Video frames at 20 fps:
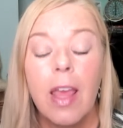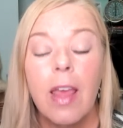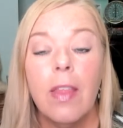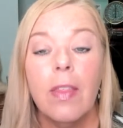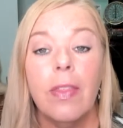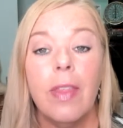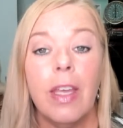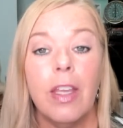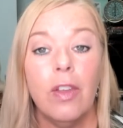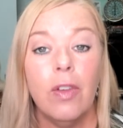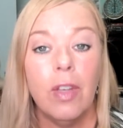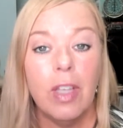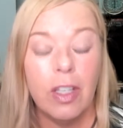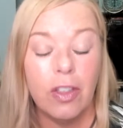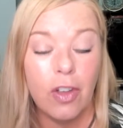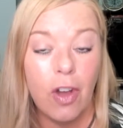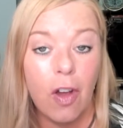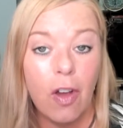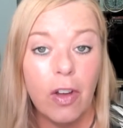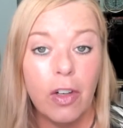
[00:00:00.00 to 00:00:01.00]
that you need
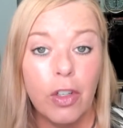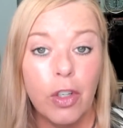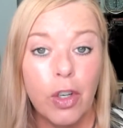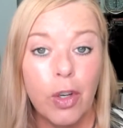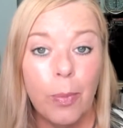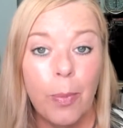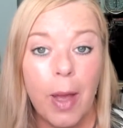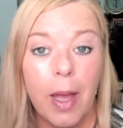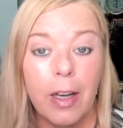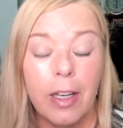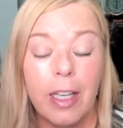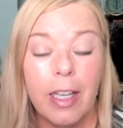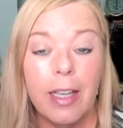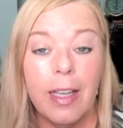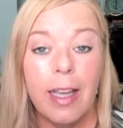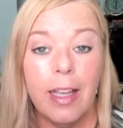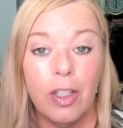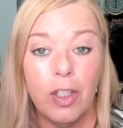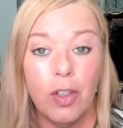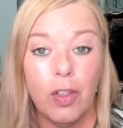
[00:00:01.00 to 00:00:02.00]
to honor your
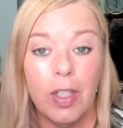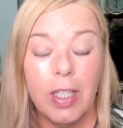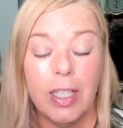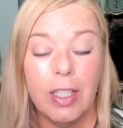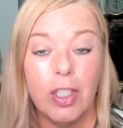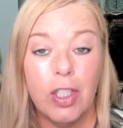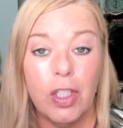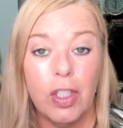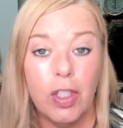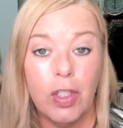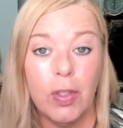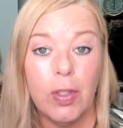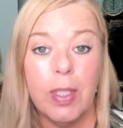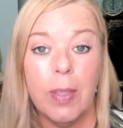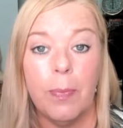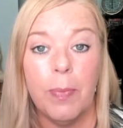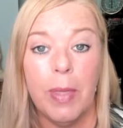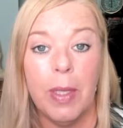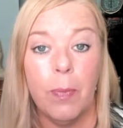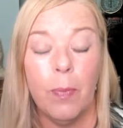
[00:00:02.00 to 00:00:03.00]
body, and you need to do
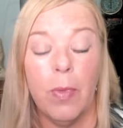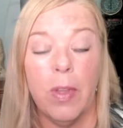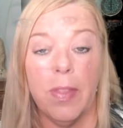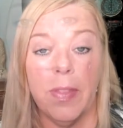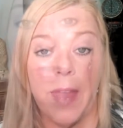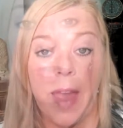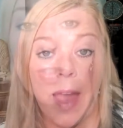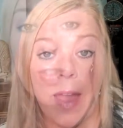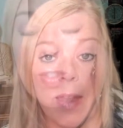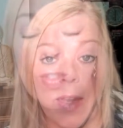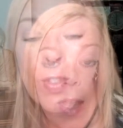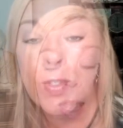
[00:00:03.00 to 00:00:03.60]
something with that.